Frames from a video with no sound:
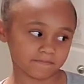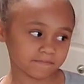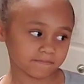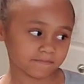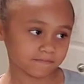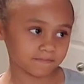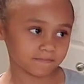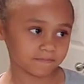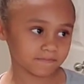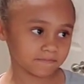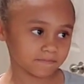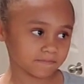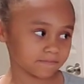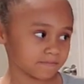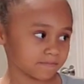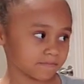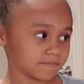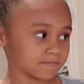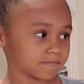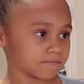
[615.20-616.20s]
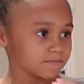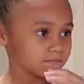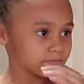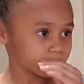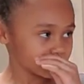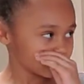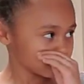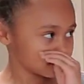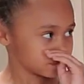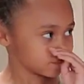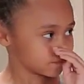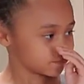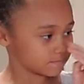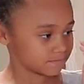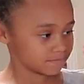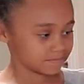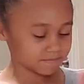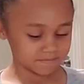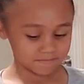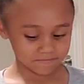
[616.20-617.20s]

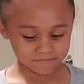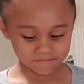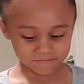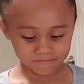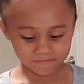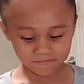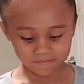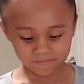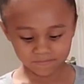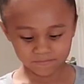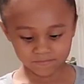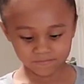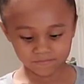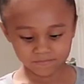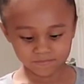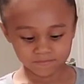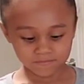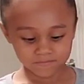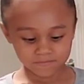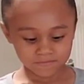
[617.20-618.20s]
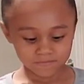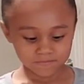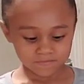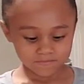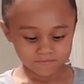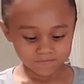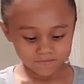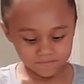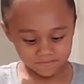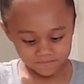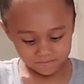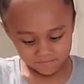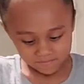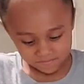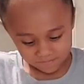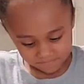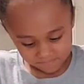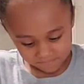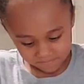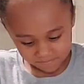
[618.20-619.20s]

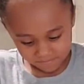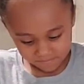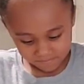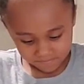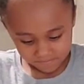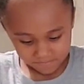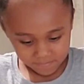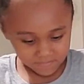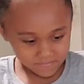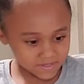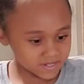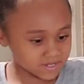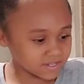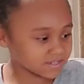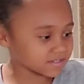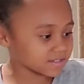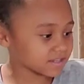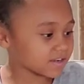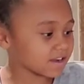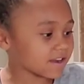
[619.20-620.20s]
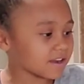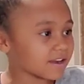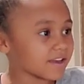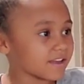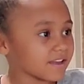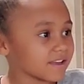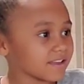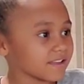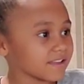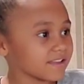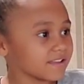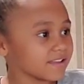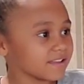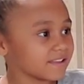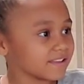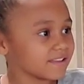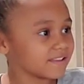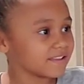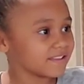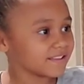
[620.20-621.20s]

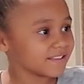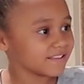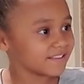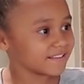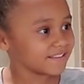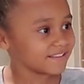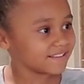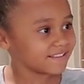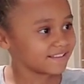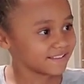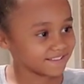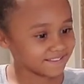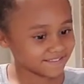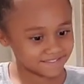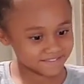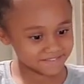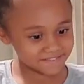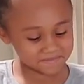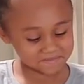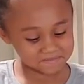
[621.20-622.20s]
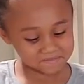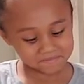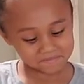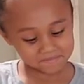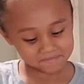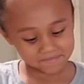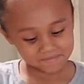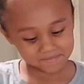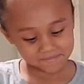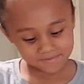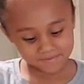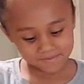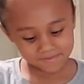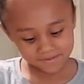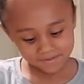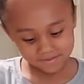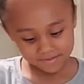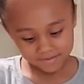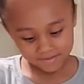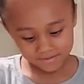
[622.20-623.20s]
The person shown says nothing.